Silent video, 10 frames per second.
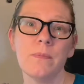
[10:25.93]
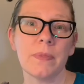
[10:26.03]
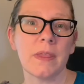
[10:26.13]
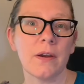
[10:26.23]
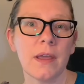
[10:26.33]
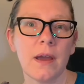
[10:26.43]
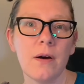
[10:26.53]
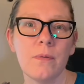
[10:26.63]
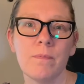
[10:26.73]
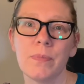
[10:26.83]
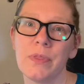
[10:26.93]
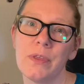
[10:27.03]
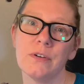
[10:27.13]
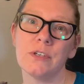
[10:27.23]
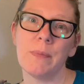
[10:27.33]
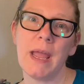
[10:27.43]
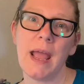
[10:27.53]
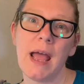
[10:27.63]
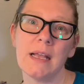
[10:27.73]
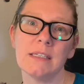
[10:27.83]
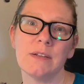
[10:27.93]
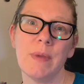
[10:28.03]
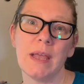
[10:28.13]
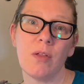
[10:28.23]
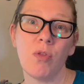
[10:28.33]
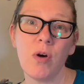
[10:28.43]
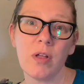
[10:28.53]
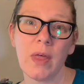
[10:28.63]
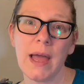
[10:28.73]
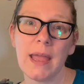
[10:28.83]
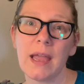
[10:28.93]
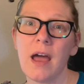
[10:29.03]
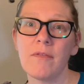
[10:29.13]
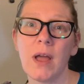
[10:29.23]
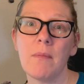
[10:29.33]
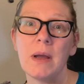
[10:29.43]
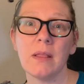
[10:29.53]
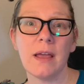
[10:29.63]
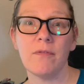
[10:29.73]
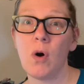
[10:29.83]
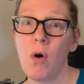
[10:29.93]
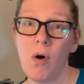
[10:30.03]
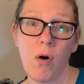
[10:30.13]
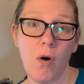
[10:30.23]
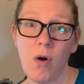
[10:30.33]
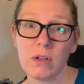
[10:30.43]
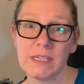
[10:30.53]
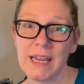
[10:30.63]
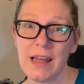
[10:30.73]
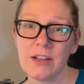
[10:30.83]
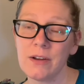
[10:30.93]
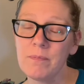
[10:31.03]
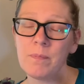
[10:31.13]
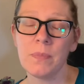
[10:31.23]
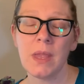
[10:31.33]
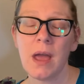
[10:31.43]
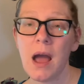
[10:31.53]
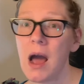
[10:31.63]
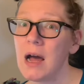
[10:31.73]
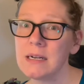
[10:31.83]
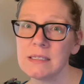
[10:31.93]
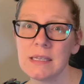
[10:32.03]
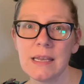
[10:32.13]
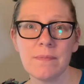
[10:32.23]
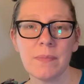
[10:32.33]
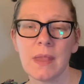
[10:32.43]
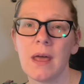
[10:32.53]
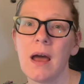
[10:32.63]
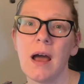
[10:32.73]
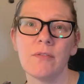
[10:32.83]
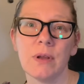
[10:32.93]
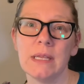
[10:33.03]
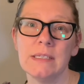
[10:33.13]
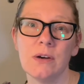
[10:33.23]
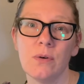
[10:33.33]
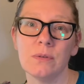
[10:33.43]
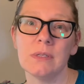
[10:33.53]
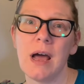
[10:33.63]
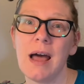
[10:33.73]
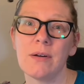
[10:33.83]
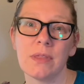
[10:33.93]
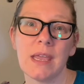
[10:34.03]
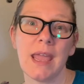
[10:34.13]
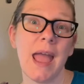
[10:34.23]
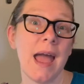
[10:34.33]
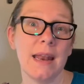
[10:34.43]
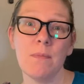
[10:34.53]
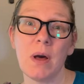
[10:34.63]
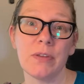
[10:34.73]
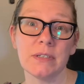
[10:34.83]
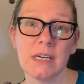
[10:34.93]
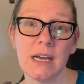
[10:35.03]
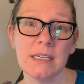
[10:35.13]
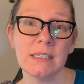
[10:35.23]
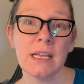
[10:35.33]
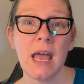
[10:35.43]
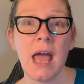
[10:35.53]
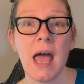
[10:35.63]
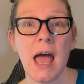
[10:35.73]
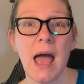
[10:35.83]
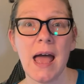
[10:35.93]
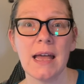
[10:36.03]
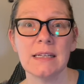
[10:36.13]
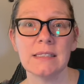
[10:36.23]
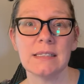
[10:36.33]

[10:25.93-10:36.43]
there you go. Those are my hacks to make it look like I've got my life all together. Honestly, I don't think any mother does. And